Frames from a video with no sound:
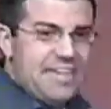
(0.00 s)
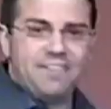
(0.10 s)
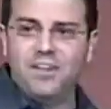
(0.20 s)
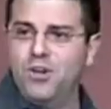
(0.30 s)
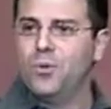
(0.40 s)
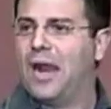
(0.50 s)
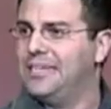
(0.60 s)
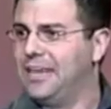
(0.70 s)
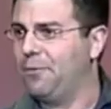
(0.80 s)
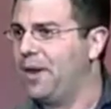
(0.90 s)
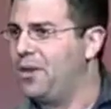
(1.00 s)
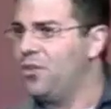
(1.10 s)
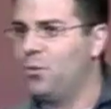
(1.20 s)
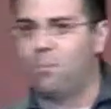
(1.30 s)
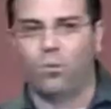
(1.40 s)
Even you guys, I read
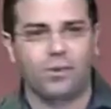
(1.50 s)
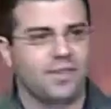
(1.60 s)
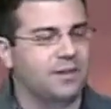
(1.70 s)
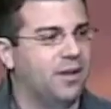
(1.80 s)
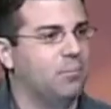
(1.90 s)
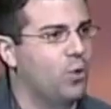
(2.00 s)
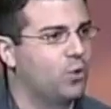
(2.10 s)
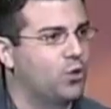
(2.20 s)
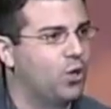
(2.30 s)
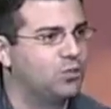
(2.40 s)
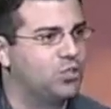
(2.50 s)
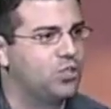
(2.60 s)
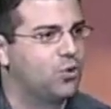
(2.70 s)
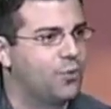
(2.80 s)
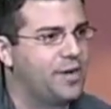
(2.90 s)
on the report that a motor coach
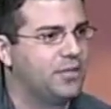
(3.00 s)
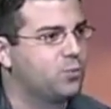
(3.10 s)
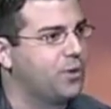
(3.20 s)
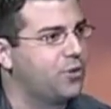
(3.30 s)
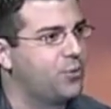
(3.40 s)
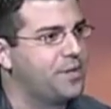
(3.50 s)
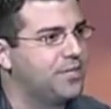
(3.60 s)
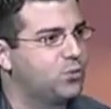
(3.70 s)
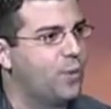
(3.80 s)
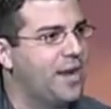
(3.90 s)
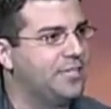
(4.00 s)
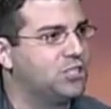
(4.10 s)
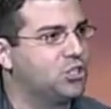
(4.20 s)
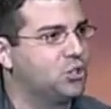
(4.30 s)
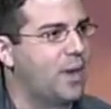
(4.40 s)
is one of the greenest
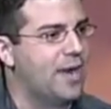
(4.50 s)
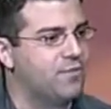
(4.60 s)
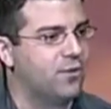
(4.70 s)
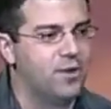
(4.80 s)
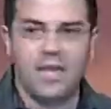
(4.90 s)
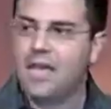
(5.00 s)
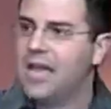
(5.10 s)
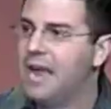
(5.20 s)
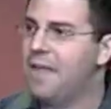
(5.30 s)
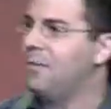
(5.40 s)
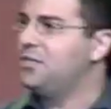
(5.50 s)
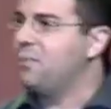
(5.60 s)
ways to travel. And that